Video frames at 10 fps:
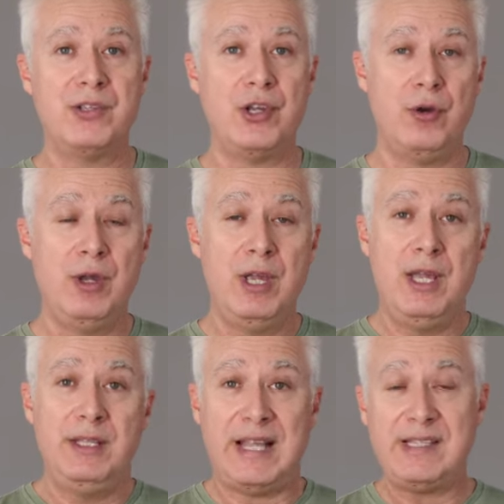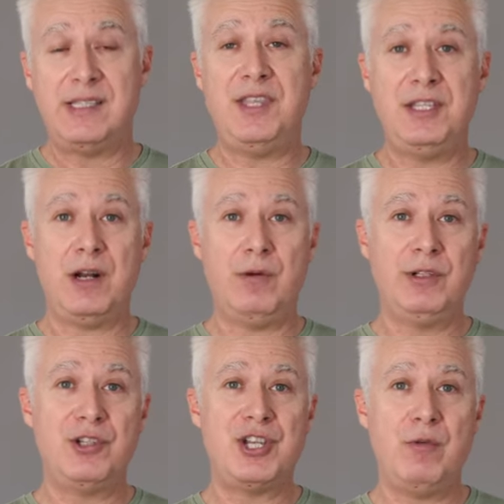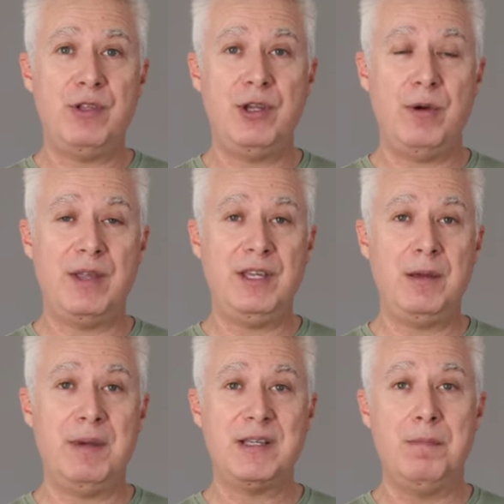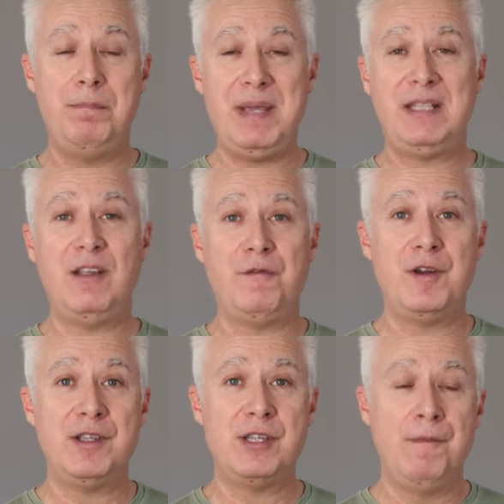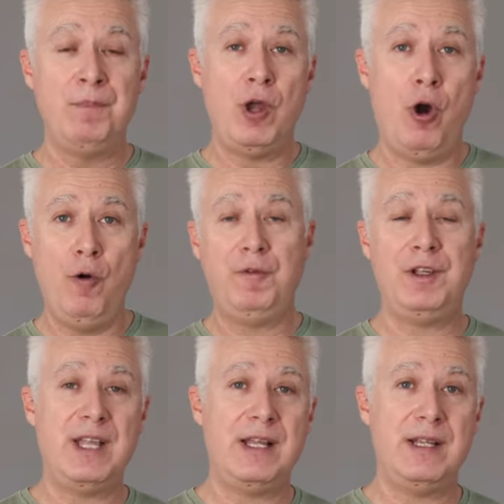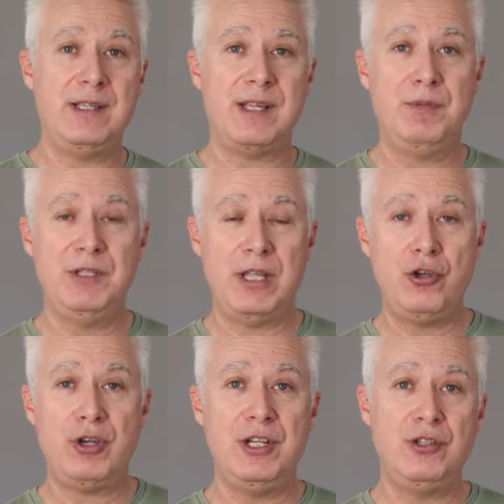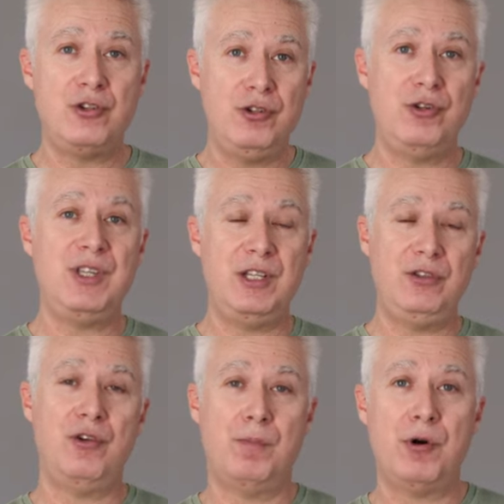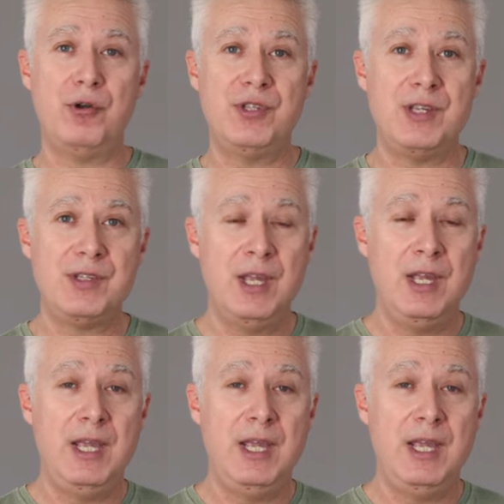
So that's the thing that I wanted to share with you. I think it makes a big difference. Hopefully that is something that you can introduce into your process.